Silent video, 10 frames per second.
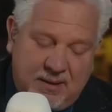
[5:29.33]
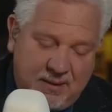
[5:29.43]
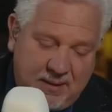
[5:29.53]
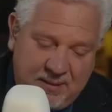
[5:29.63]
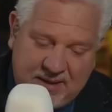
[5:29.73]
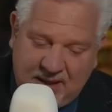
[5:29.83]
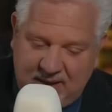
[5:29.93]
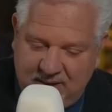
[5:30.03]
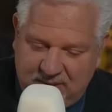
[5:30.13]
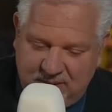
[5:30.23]
Let me
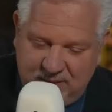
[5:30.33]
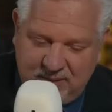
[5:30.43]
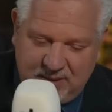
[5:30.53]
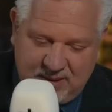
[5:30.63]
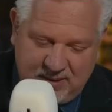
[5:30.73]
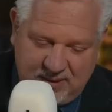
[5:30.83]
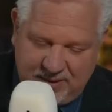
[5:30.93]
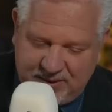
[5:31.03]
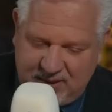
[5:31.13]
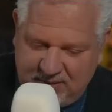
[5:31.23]
take you to
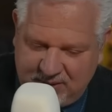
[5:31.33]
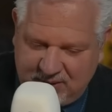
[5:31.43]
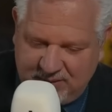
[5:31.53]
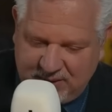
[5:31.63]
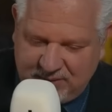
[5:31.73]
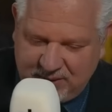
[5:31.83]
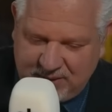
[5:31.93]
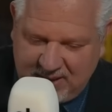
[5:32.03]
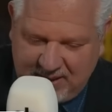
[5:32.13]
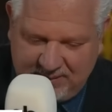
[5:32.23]
the Secret Service for a
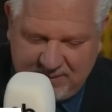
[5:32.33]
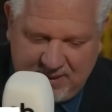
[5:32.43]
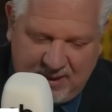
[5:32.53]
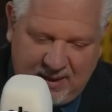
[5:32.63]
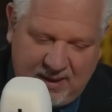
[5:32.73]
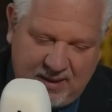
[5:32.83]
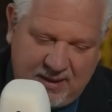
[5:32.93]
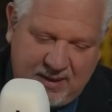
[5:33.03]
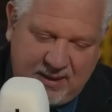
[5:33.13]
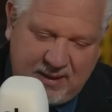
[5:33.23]
second.
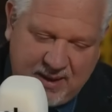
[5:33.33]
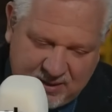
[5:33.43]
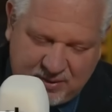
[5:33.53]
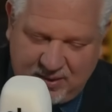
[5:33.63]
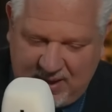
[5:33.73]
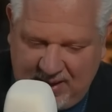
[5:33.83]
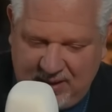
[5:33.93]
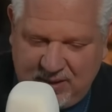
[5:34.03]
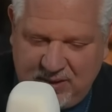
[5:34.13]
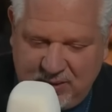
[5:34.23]

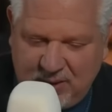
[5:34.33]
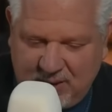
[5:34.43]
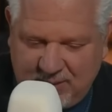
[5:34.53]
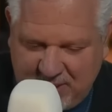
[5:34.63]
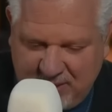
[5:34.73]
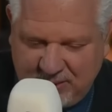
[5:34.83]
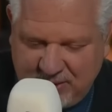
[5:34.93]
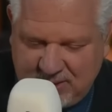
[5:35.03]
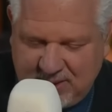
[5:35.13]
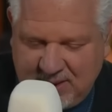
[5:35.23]
Yesterday, the New York
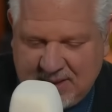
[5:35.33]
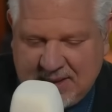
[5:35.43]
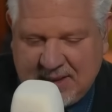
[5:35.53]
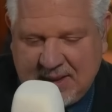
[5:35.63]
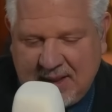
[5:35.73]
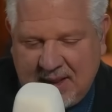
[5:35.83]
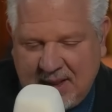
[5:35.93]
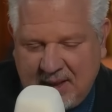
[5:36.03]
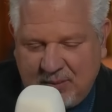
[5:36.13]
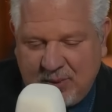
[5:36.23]
Post
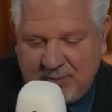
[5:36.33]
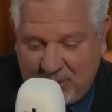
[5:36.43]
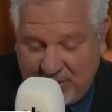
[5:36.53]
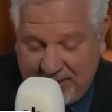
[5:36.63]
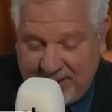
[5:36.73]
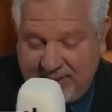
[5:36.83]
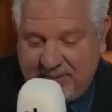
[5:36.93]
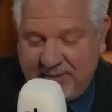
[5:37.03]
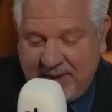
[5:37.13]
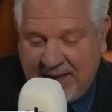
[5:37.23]

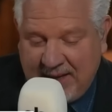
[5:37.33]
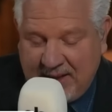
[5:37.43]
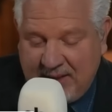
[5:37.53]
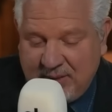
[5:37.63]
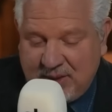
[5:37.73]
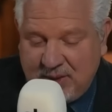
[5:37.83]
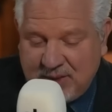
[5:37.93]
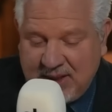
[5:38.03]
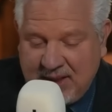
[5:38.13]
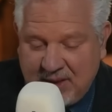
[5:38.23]
reported that he was
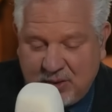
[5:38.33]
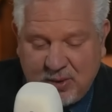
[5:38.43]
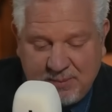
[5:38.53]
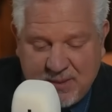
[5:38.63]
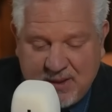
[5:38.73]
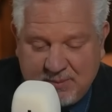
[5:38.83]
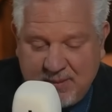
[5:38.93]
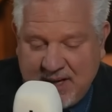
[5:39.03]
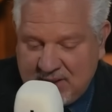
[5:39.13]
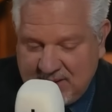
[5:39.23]
using encrypted
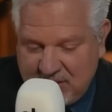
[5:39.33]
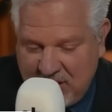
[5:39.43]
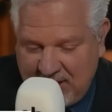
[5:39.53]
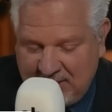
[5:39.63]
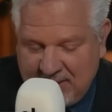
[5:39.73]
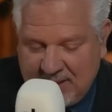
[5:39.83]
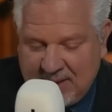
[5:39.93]
messaging,